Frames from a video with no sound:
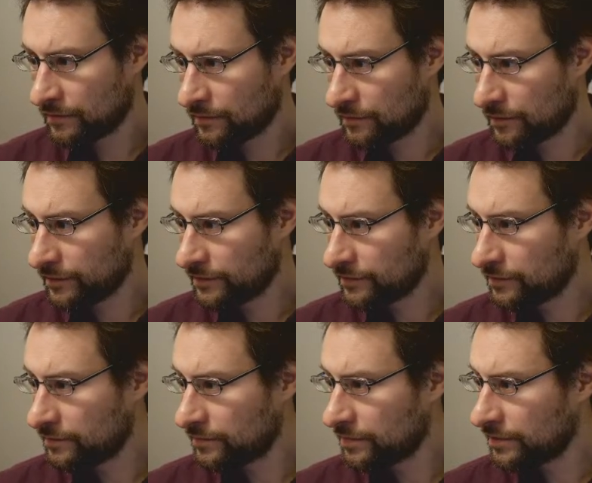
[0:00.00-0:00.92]
Right
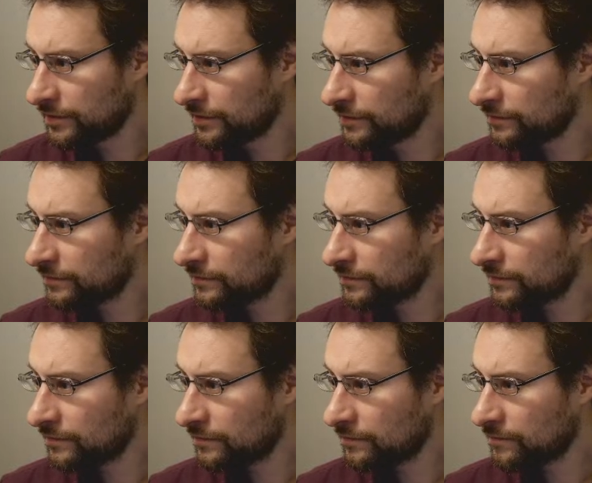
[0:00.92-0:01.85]

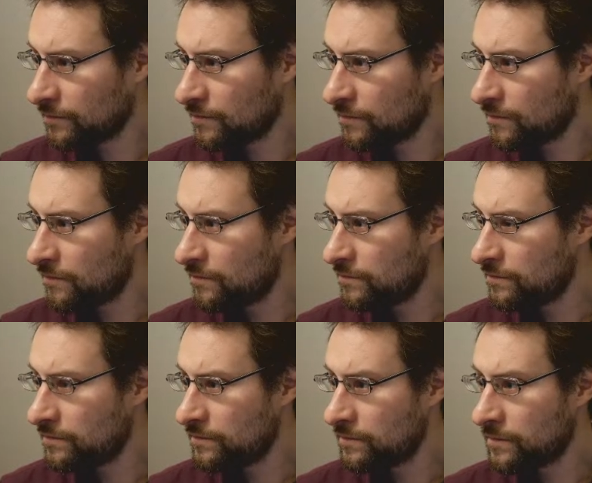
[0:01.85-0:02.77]
combine...
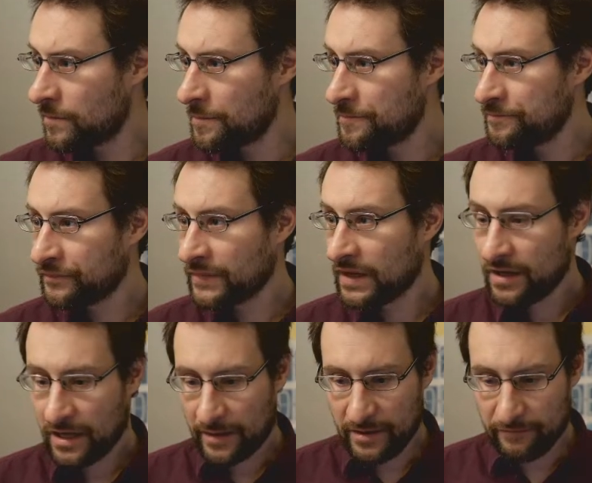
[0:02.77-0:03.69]

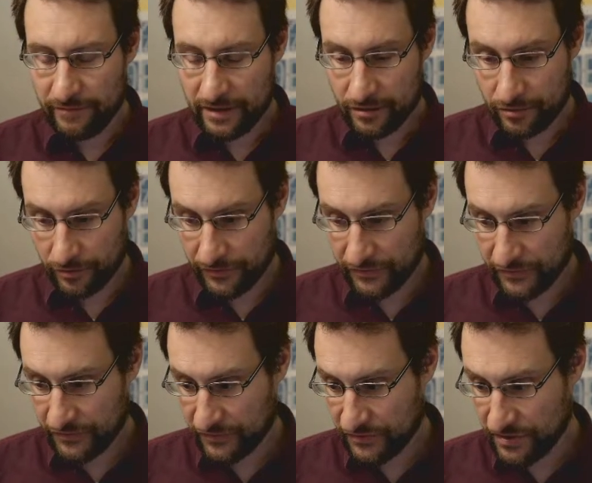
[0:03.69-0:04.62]
I mean, we could
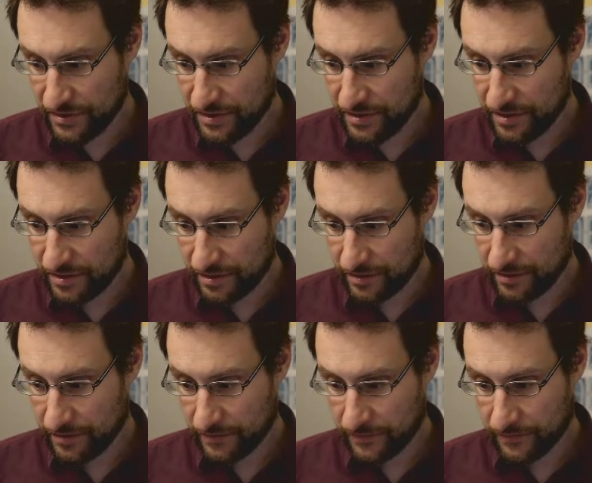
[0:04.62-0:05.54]
see
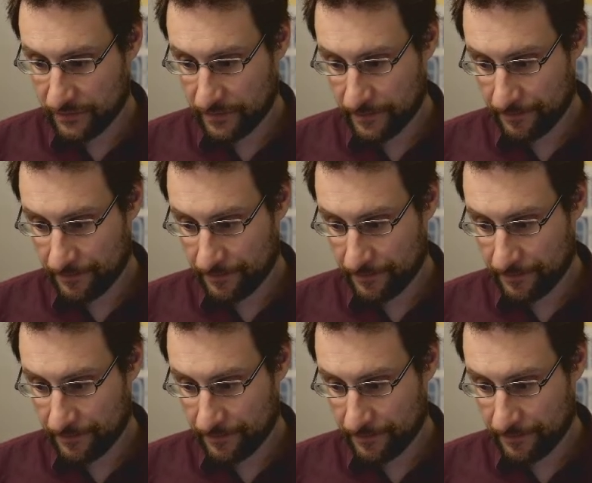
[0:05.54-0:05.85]
if...